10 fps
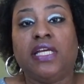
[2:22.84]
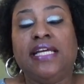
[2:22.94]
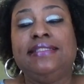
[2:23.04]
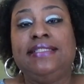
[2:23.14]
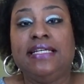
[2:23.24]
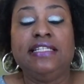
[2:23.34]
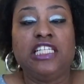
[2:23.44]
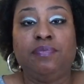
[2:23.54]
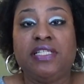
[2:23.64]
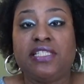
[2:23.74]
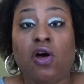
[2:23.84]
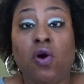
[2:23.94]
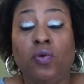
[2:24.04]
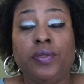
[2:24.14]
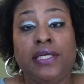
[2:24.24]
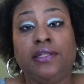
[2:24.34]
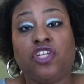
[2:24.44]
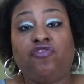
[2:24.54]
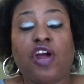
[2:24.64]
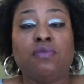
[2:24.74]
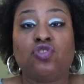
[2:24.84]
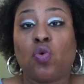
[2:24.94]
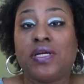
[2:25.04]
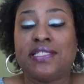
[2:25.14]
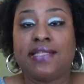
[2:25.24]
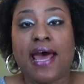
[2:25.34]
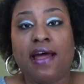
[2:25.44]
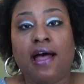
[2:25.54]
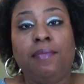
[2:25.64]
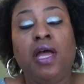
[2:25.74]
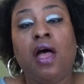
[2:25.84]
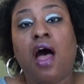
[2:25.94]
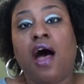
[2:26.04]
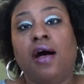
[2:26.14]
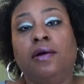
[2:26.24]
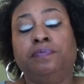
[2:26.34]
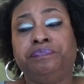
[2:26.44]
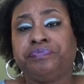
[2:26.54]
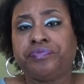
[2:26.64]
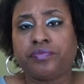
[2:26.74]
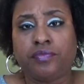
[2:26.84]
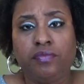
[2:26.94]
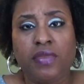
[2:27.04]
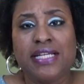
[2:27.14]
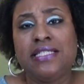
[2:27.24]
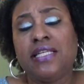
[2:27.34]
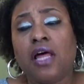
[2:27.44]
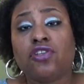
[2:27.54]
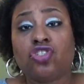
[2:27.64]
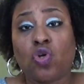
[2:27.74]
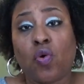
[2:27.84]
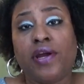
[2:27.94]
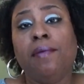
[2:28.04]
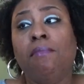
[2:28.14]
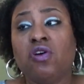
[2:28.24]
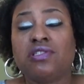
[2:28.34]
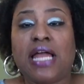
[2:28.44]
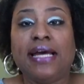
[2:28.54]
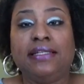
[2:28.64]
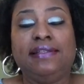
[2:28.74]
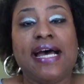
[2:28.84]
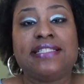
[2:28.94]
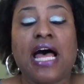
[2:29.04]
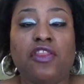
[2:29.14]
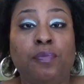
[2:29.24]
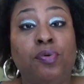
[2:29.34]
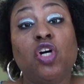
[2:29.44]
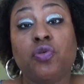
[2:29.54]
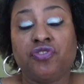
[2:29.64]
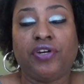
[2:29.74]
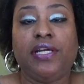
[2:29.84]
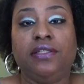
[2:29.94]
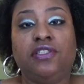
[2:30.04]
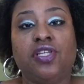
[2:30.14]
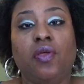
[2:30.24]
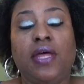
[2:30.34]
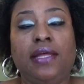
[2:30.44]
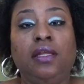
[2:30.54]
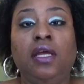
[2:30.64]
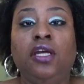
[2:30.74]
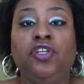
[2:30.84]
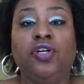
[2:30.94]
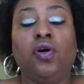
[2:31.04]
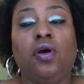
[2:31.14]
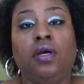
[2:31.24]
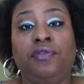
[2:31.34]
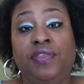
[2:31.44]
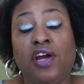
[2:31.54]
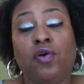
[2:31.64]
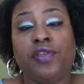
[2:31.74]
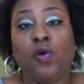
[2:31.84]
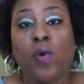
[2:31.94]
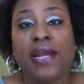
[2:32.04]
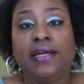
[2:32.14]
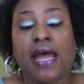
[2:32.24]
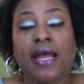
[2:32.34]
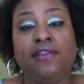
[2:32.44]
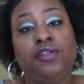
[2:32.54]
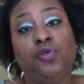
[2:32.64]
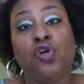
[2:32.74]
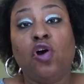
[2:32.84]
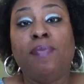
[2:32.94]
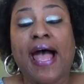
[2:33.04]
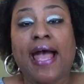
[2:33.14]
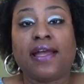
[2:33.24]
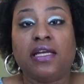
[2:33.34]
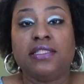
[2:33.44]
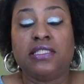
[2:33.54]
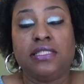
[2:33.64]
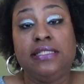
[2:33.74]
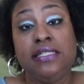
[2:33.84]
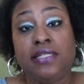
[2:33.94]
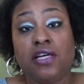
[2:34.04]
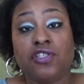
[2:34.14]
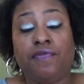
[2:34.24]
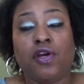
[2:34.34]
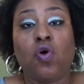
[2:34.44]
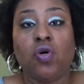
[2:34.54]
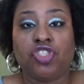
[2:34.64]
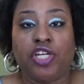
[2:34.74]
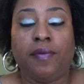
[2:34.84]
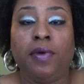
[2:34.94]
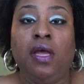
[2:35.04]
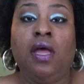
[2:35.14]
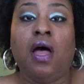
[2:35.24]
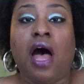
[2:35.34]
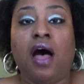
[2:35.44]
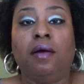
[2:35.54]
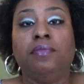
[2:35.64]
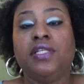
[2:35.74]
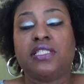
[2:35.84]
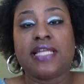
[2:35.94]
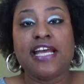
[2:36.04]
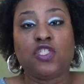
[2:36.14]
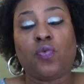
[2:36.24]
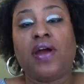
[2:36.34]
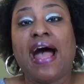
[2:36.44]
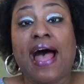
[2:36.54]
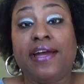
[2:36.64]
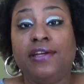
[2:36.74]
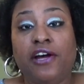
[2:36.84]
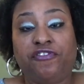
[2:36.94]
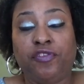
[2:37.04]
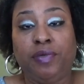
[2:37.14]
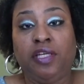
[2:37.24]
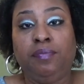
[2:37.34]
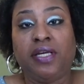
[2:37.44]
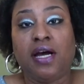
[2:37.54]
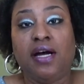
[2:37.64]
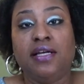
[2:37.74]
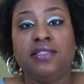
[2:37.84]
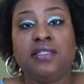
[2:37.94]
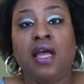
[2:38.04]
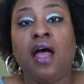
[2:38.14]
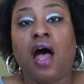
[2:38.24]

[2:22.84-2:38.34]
it did need to be told in this frame story setup to tell the story. Most likely that's how the book was written, so that you're there on their wedding night and then you go back into details of their courtship. The stakes weren't high enough for me because